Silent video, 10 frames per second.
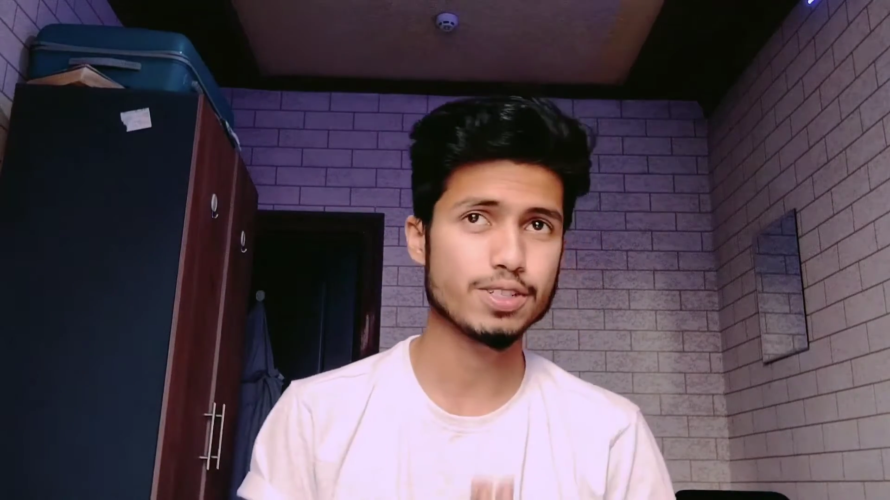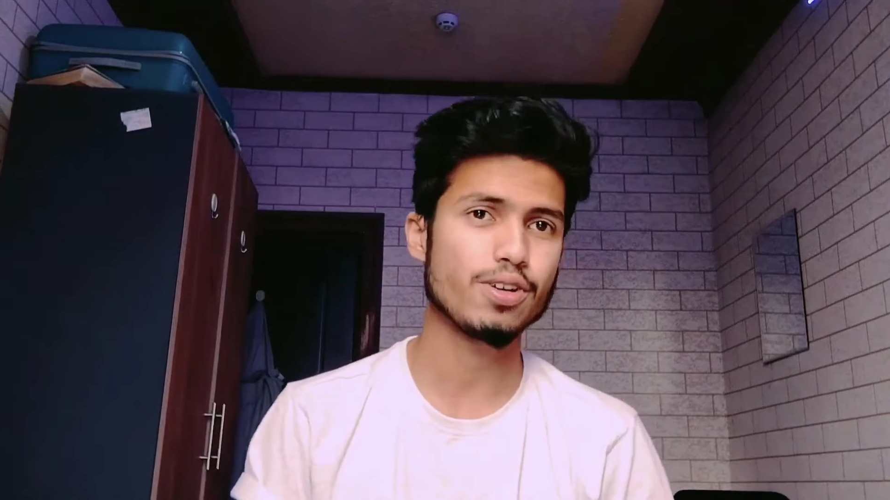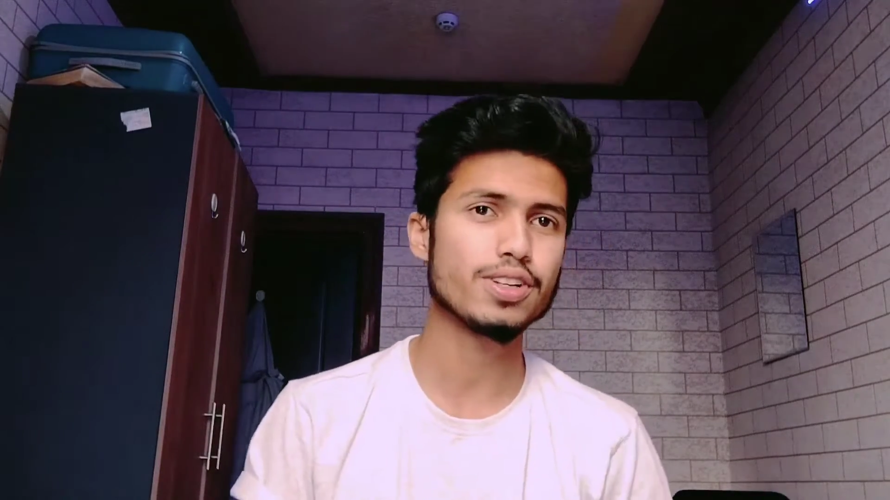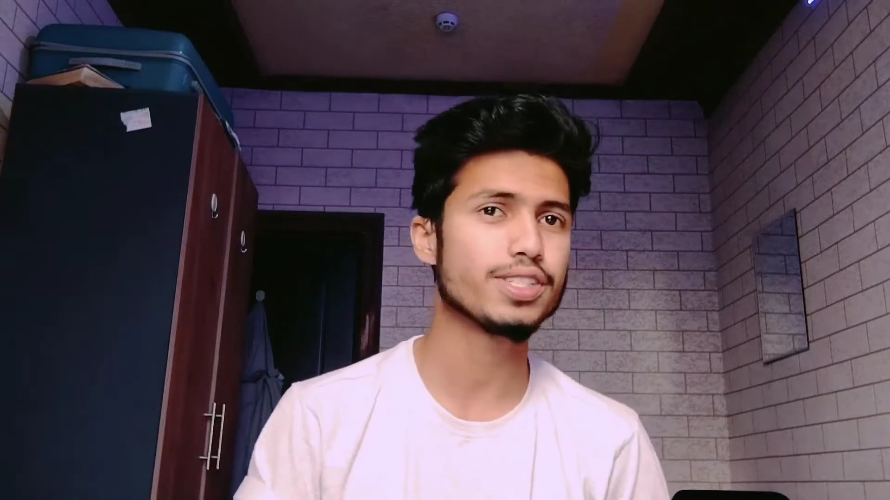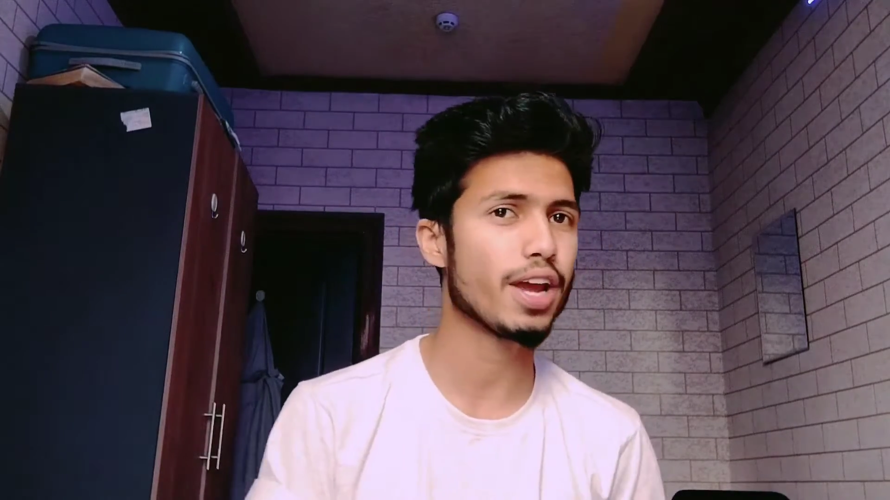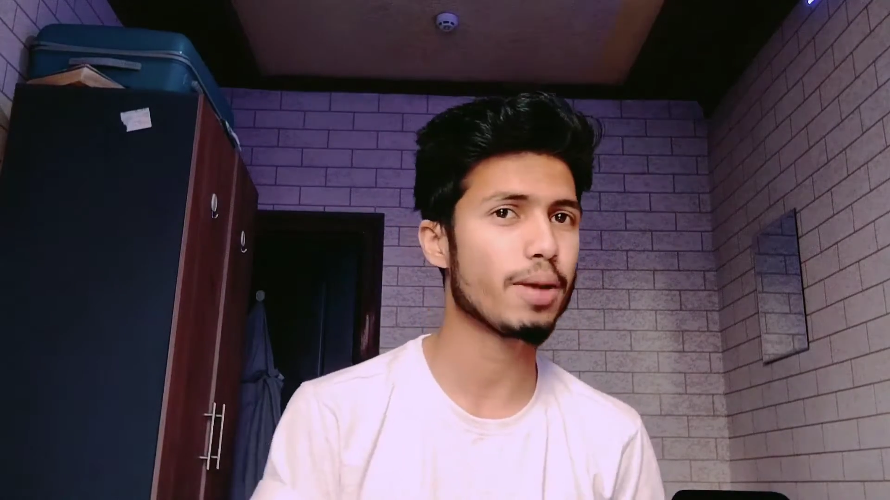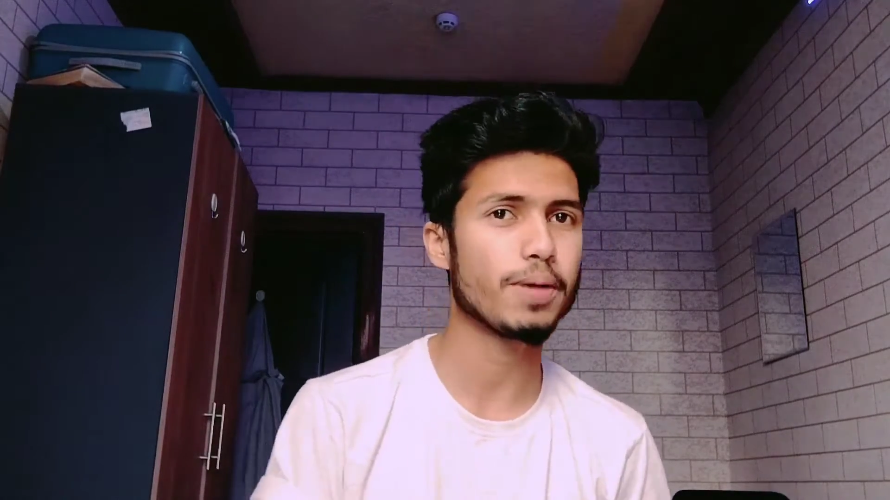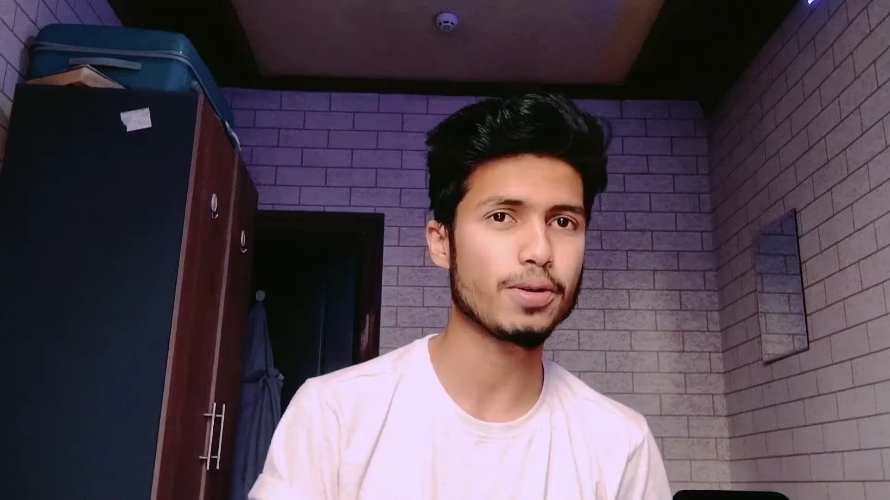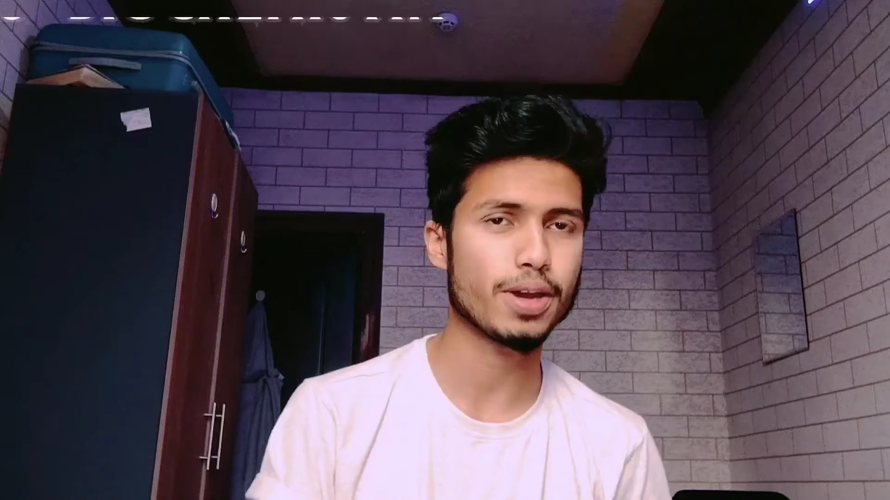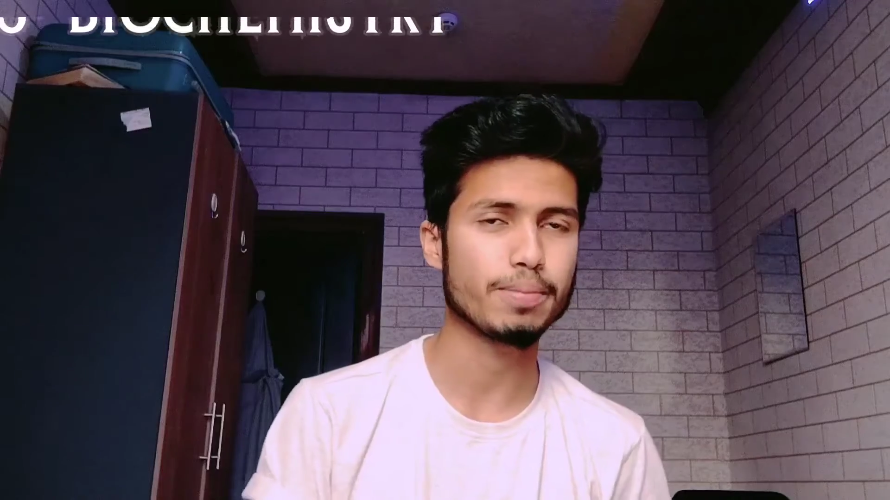physiology and
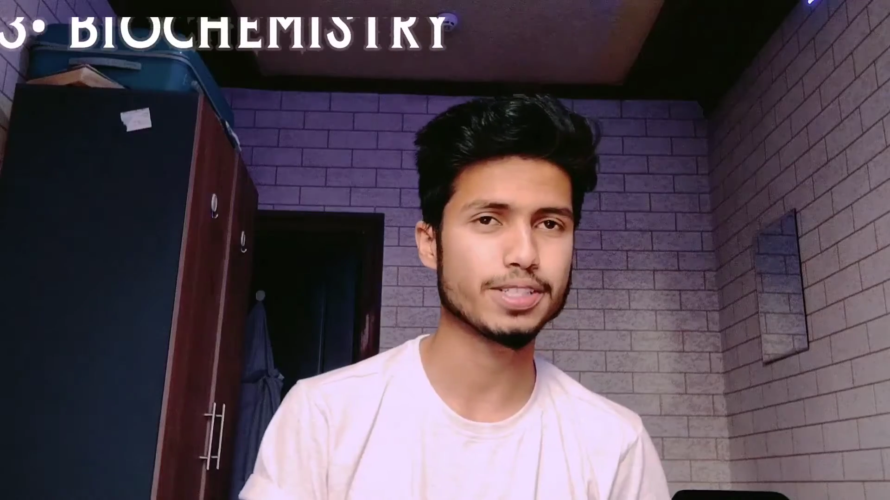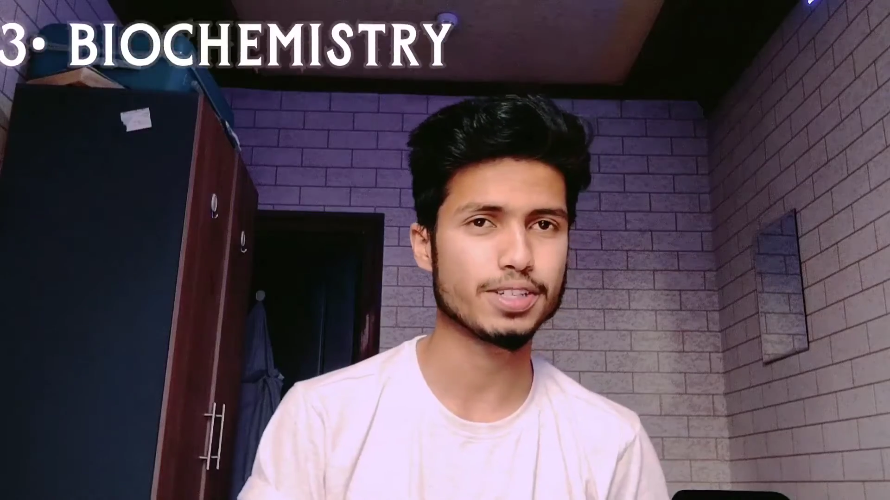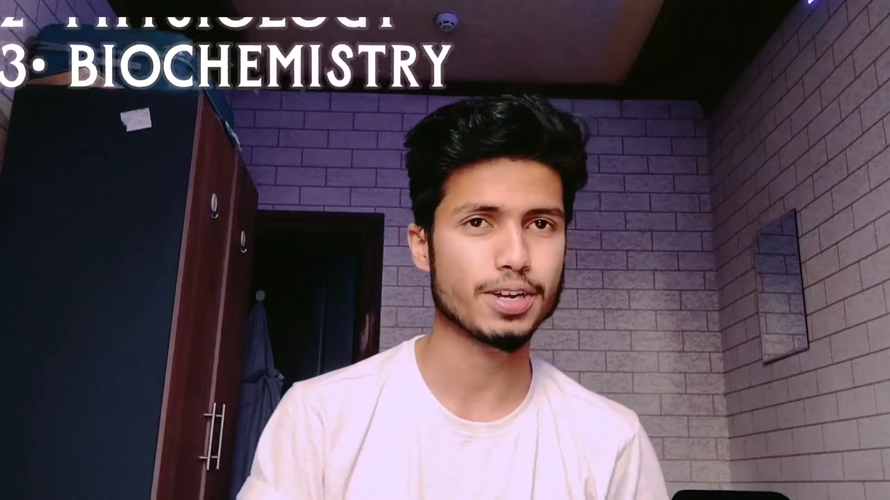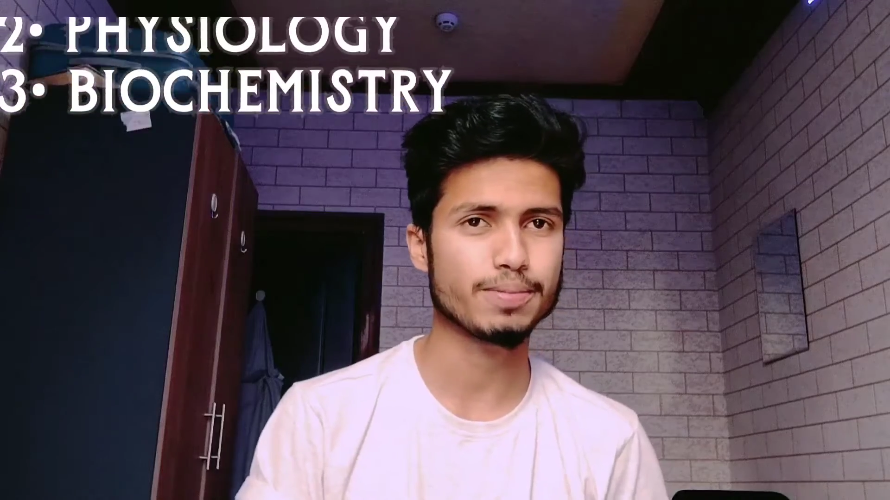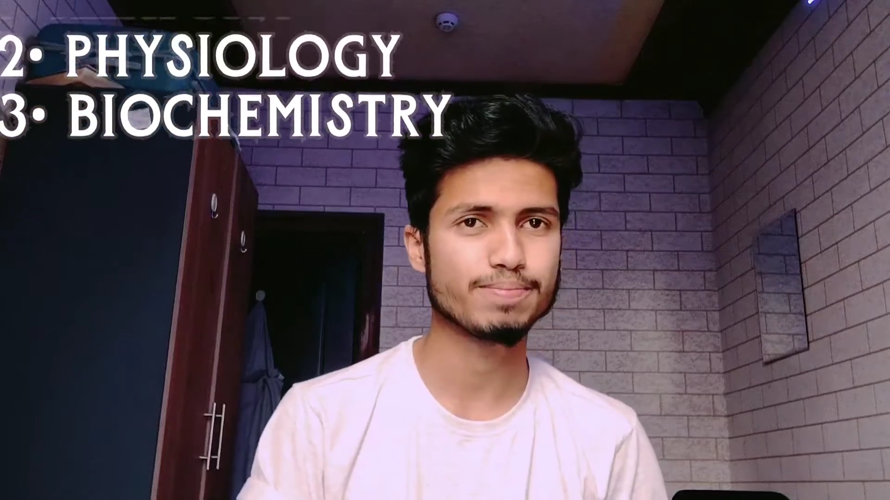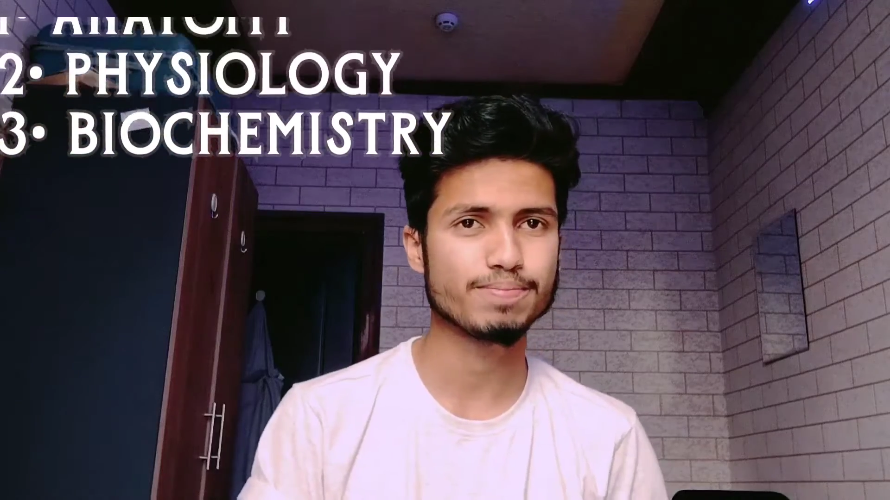biochemistry.